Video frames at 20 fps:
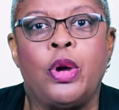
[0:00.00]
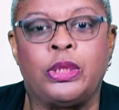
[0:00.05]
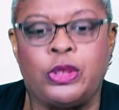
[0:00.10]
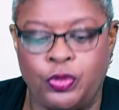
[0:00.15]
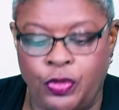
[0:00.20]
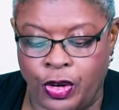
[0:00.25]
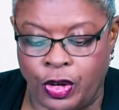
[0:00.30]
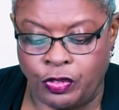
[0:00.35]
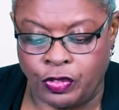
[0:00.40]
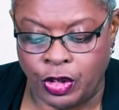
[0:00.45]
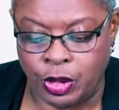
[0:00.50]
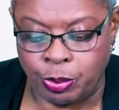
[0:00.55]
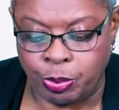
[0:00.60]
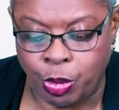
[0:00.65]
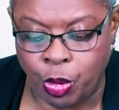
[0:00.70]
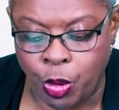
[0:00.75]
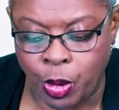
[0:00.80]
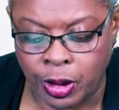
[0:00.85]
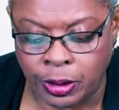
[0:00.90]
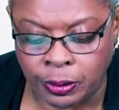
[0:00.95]
is very, very
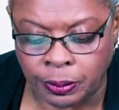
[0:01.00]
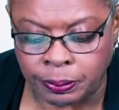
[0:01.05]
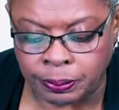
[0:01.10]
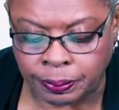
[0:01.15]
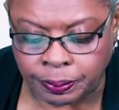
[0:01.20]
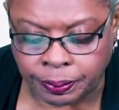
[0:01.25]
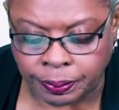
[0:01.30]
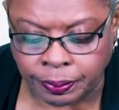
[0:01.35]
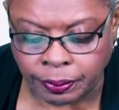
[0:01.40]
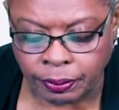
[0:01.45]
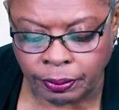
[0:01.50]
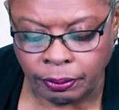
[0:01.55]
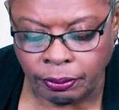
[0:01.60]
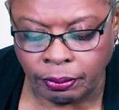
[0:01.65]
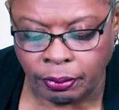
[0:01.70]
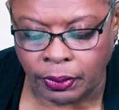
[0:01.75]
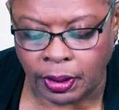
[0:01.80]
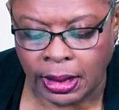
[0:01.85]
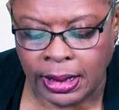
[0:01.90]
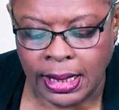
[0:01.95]
important.
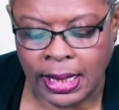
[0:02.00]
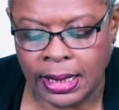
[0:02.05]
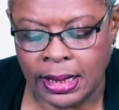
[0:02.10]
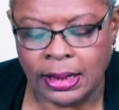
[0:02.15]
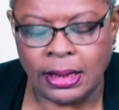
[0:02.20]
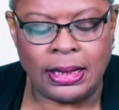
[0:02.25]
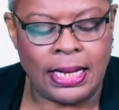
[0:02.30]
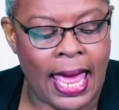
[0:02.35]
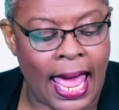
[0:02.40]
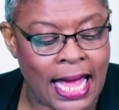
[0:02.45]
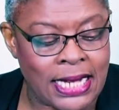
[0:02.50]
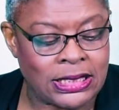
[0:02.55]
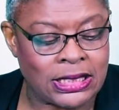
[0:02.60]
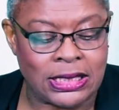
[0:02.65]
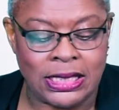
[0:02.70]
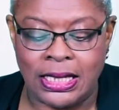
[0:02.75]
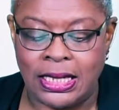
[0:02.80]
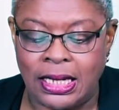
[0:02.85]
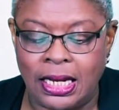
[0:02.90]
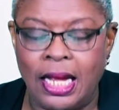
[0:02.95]

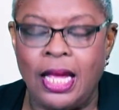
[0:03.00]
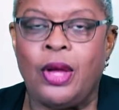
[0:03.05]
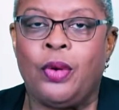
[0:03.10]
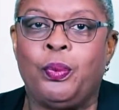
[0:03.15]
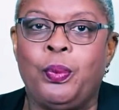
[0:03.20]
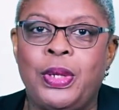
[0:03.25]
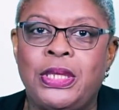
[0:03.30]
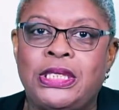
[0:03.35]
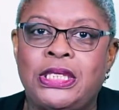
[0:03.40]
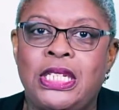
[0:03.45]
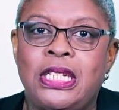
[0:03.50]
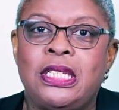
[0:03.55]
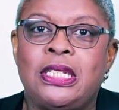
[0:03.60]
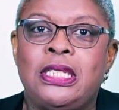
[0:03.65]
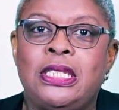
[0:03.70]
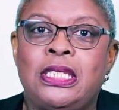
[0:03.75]
Lastly, we see a